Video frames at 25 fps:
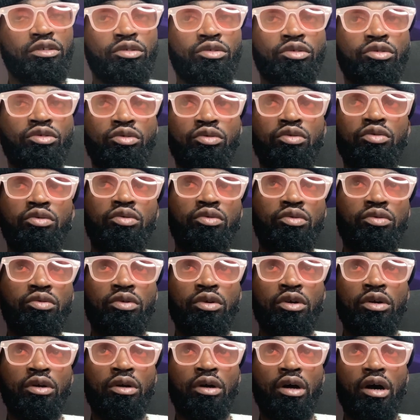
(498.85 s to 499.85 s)
2
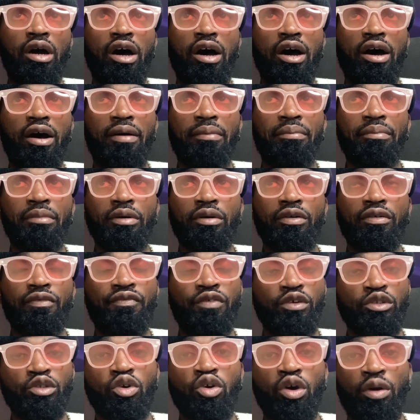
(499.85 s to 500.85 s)

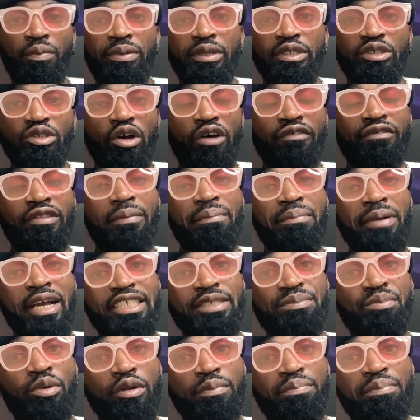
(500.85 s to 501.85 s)
photocopies of the
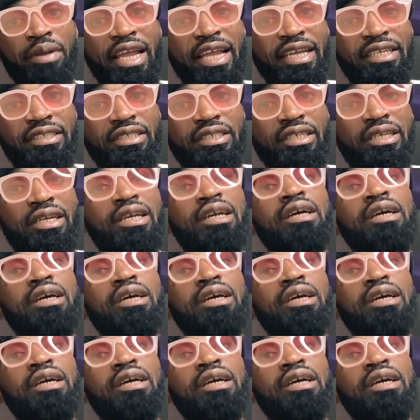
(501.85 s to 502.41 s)
passport page